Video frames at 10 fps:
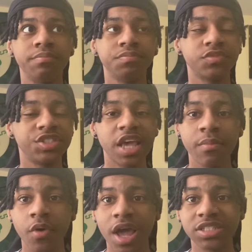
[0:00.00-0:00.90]
same
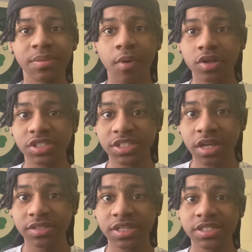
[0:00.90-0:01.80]
way as the Boston
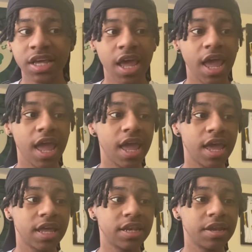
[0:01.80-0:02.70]
Celtics,
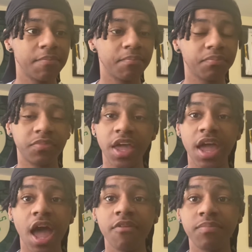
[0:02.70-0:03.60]
and they
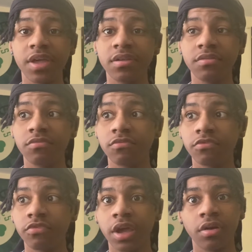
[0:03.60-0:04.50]
have been
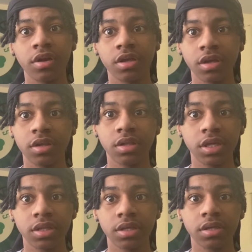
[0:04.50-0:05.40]
very good
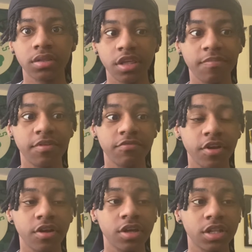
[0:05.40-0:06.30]
lately. They've been
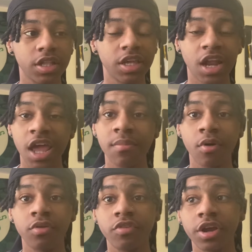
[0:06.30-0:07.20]
very good lately, and I am
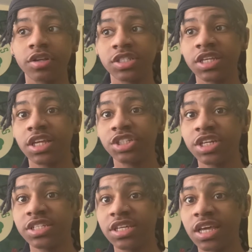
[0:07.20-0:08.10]
on record saying that
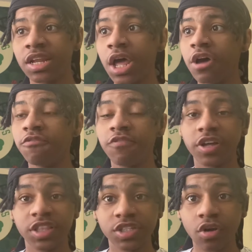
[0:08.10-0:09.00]
Jason Kidd
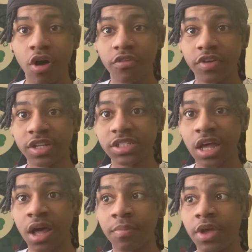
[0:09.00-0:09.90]
fucked this offense
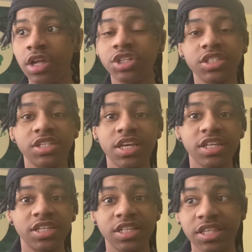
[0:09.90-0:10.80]
up. Jason
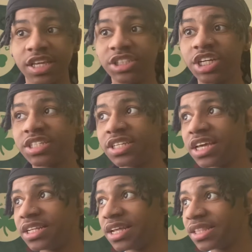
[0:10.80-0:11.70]
Kidd did this, Jason
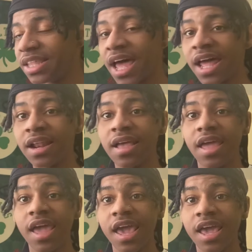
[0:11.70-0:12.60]
Kidd did that,
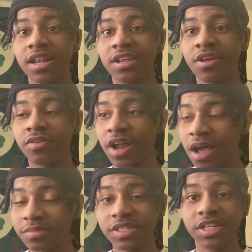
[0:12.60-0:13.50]
and now
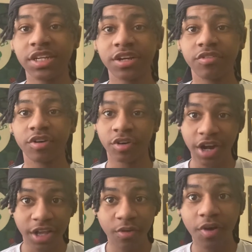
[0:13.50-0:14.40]
I'm sitting here
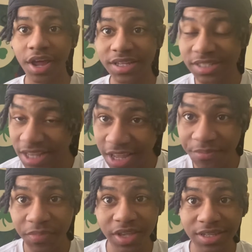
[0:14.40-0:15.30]
regretting what I
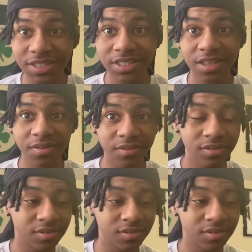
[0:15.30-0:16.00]
said, because the